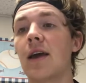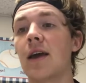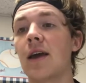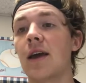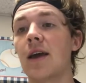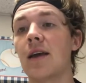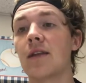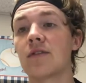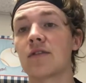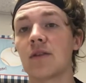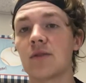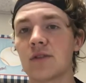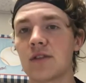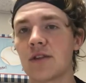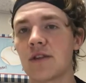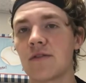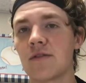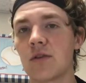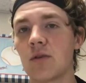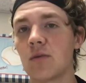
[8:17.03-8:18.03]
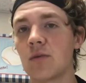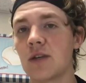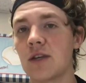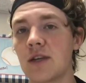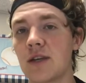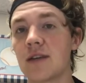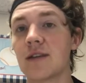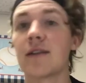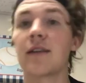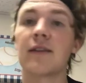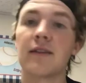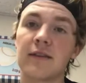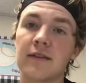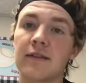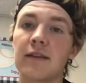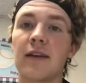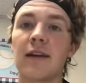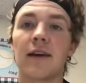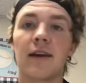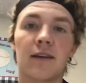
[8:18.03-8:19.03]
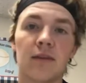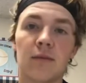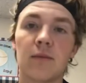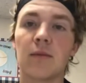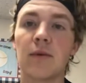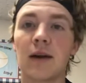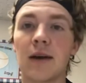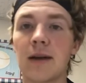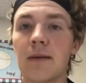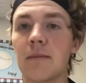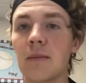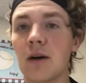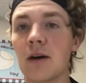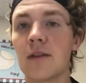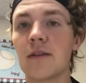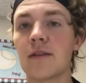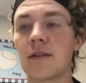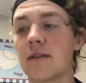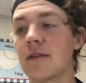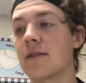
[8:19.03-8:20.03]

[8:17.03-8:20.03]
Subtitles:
and so I was in there for a week, and then they said I had to wait a month,